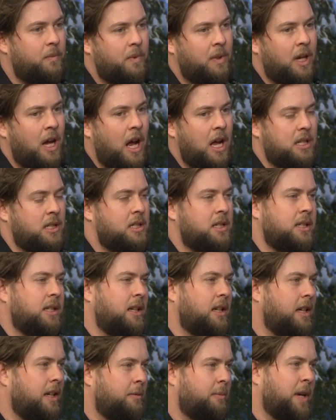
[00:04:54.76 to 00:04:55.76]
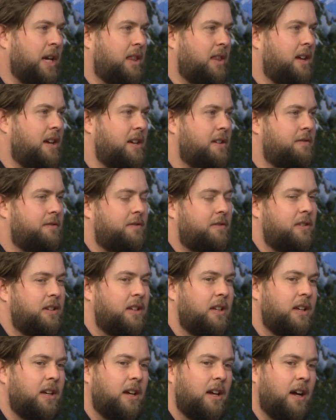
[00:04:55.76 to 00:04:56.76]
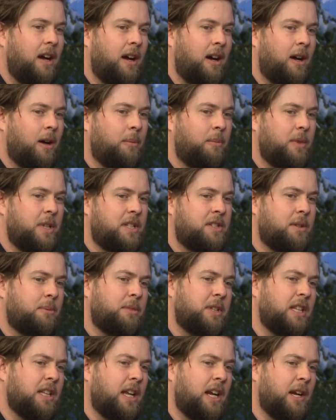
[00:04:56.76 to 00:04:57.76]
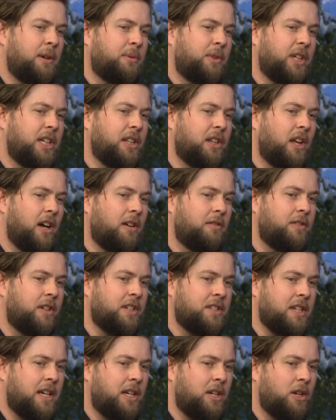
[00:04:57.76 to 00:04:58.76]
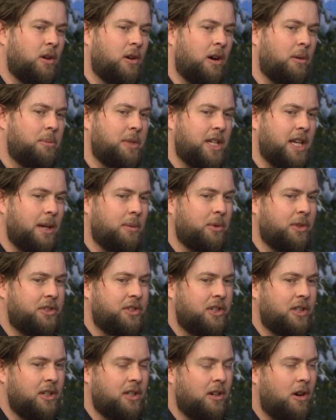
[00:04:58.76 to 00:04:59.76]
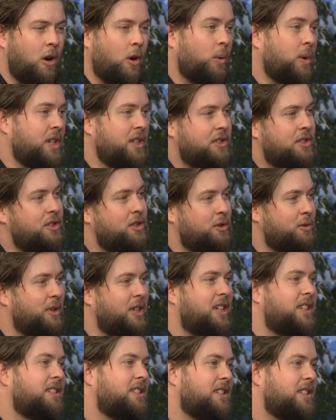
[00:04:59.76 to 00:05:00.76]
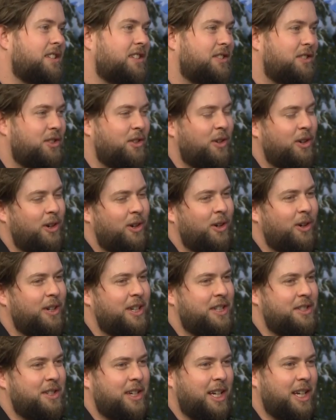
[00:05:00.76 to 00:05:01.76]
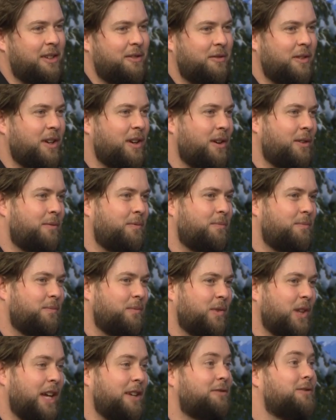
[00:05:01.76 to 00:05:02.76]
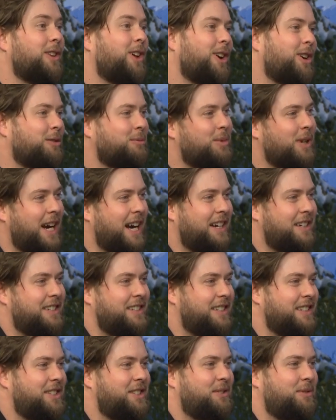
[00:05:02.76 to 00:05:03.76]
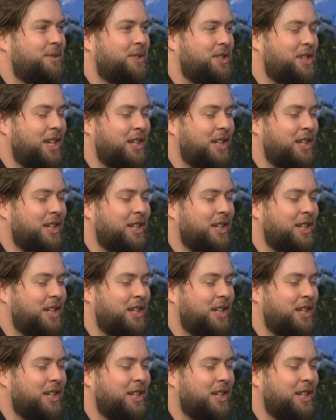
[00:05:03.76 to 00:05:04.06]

constant in my life. Um, it's something that I really love because I know I'll be able to always do it. So it's like a, a lifelong practice, which I